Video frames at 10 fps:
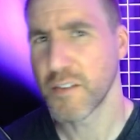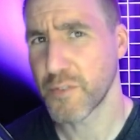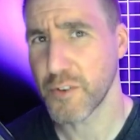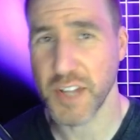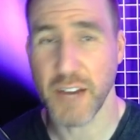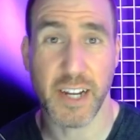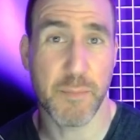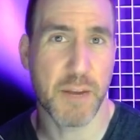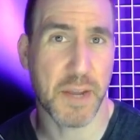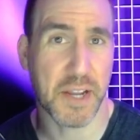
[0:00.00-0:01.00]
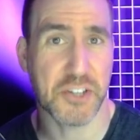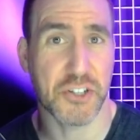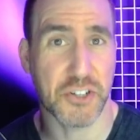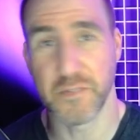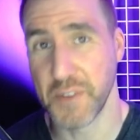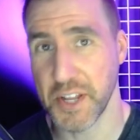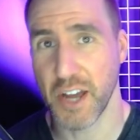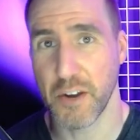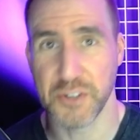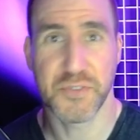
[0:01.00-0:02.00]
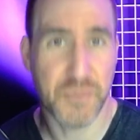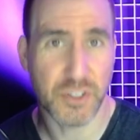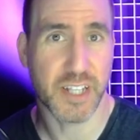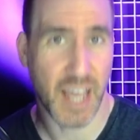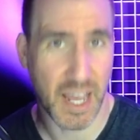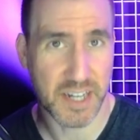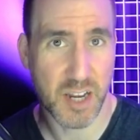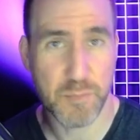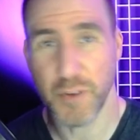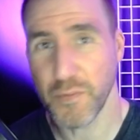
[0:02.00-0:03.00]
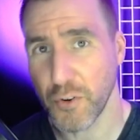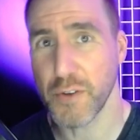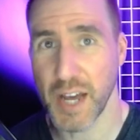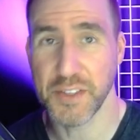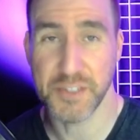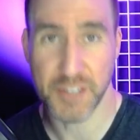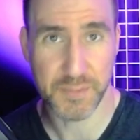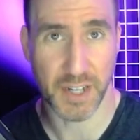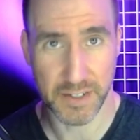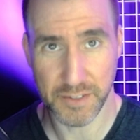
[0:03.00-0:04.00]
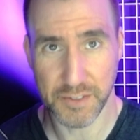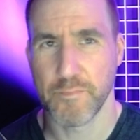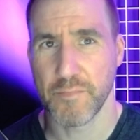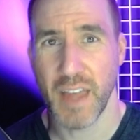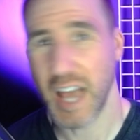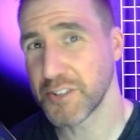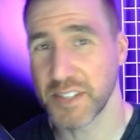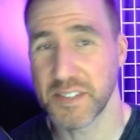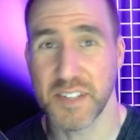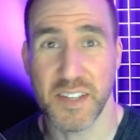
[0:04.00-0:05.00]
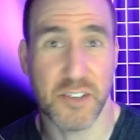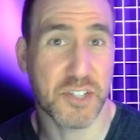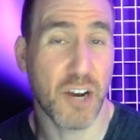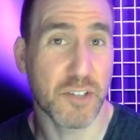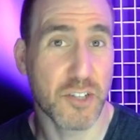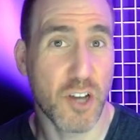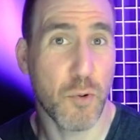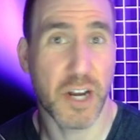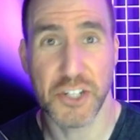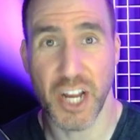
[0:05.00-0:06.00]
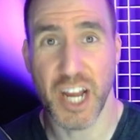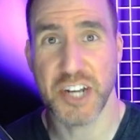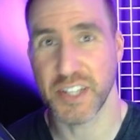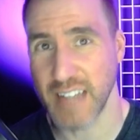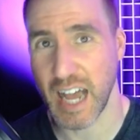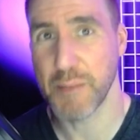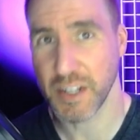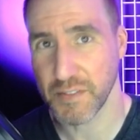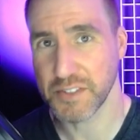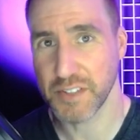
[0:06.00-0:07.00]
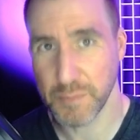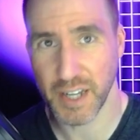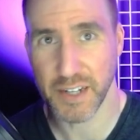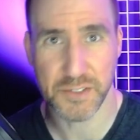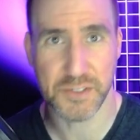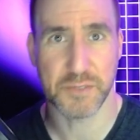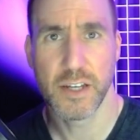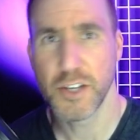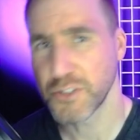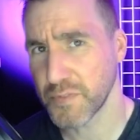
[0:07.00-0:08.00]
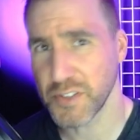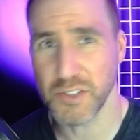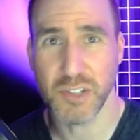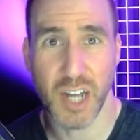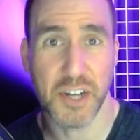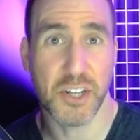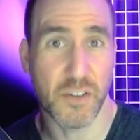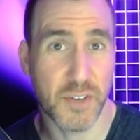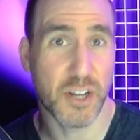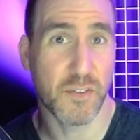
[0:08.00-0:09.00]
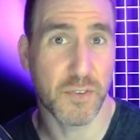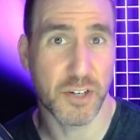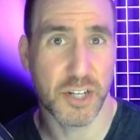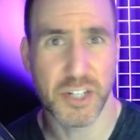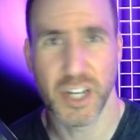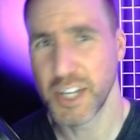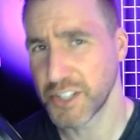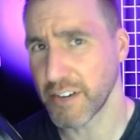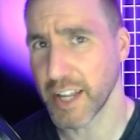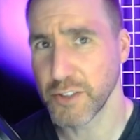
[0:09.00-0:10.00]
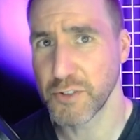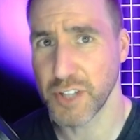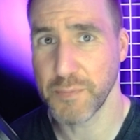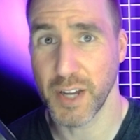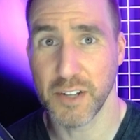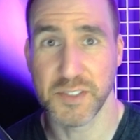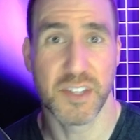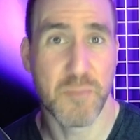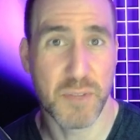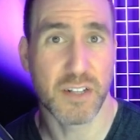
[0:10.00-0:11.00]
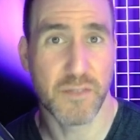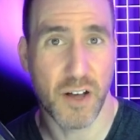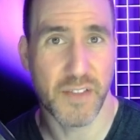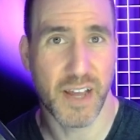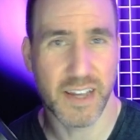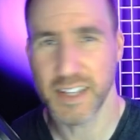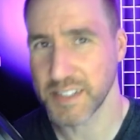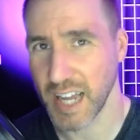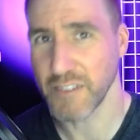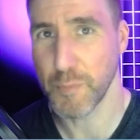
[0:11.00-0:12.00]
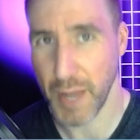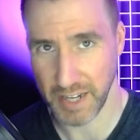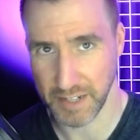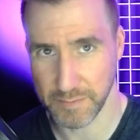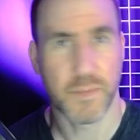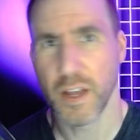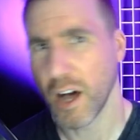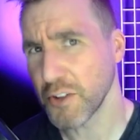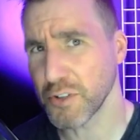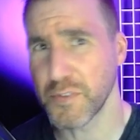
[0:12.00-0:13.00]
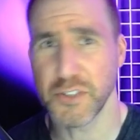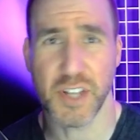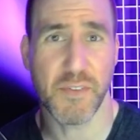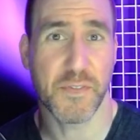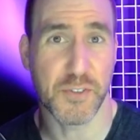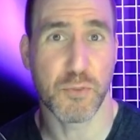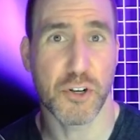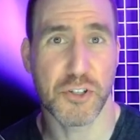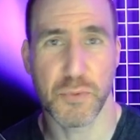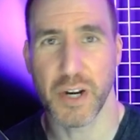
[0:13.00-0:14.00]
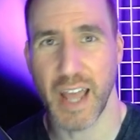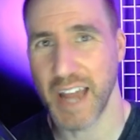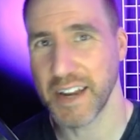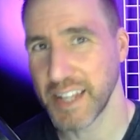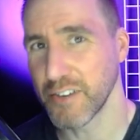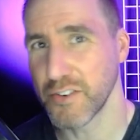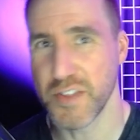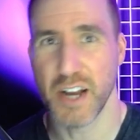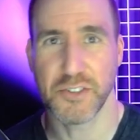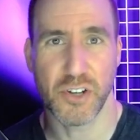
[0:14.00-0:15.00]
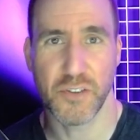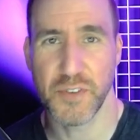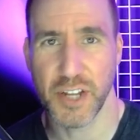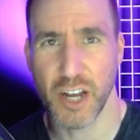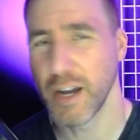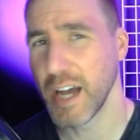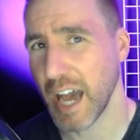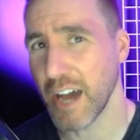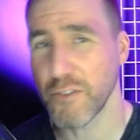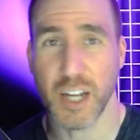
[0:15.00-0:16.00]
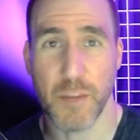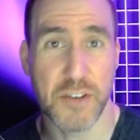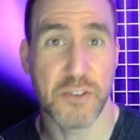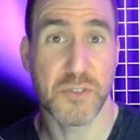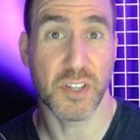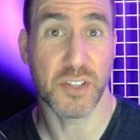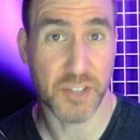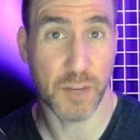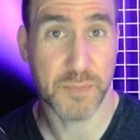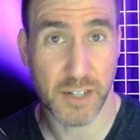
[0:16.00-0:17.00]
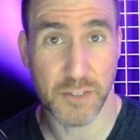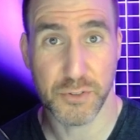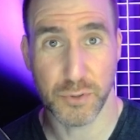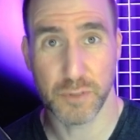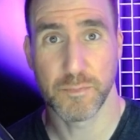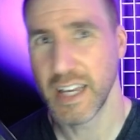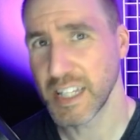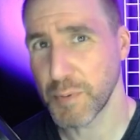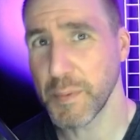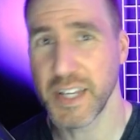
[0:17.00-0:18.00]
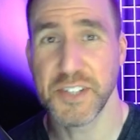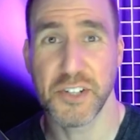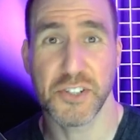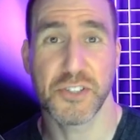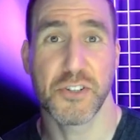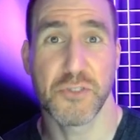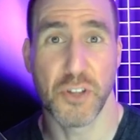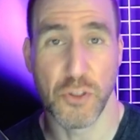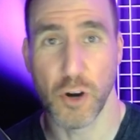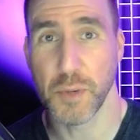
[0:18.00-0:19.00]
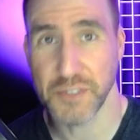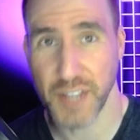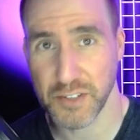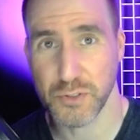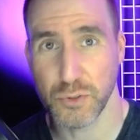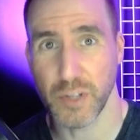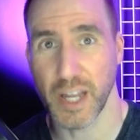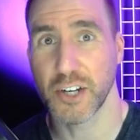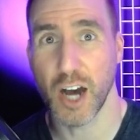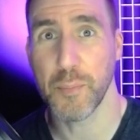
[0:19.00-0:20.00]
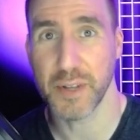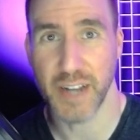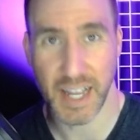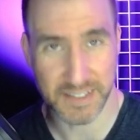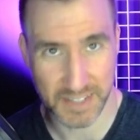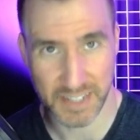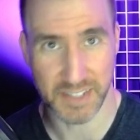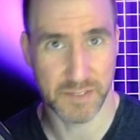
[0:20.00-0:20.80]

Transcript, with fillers: First, I recommend making sure your video is fully edited before you add the subtitles. As you can see, there's currently no way to change the timing of the subtitles. So if you're still cutting your video footage, generating new subtitles in the middle of all that is kind of a pain. Also, if you just have a few words you want to add here and there to your video, I don't recommend using the subtitle tool. It's probably easier just to use the normal text tool and copy it as needed.